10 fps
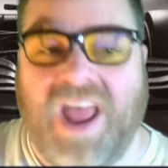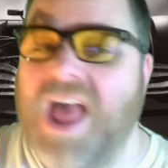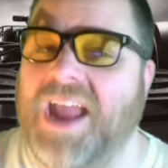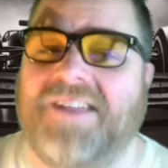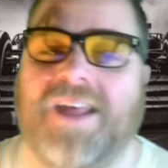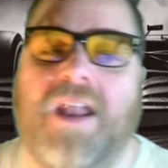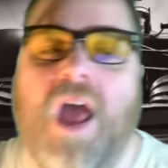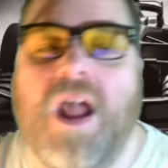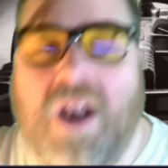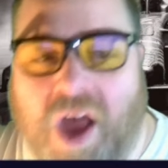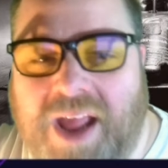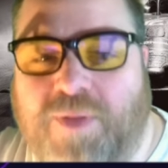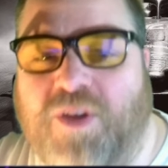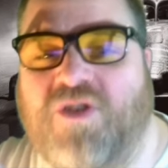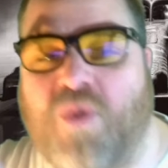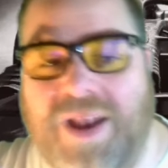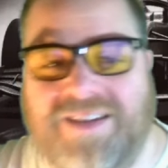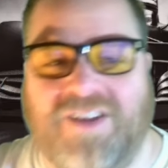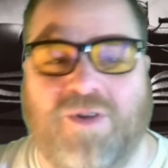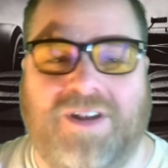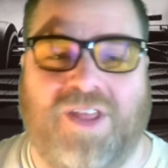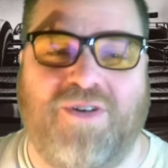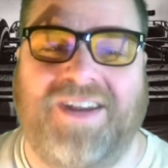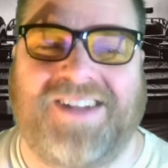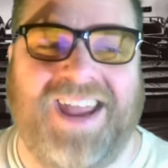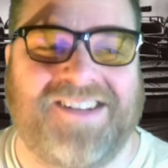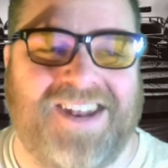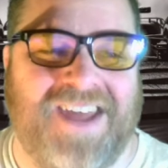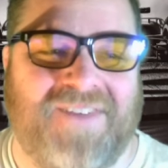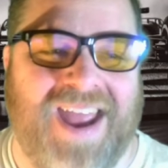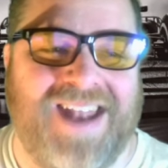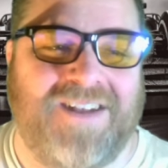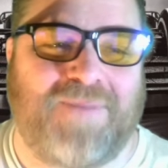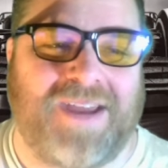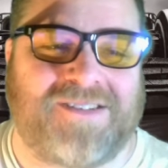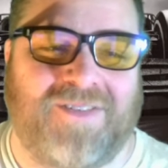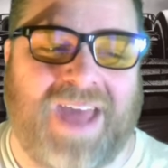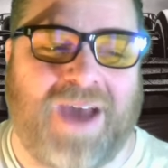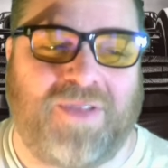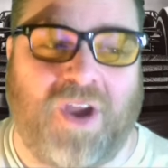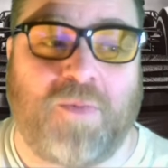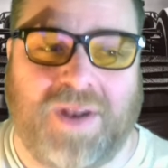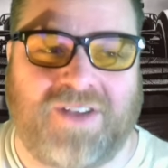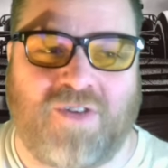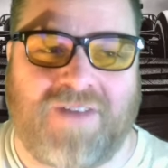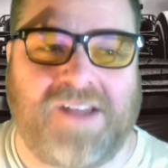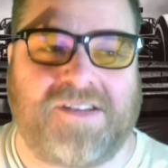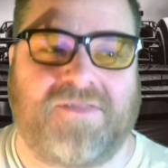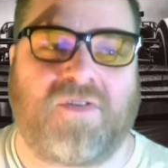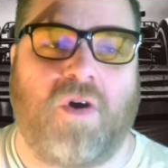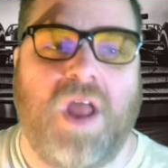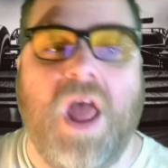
he said, like the 2023 season never ended based on how the opening two races have gone.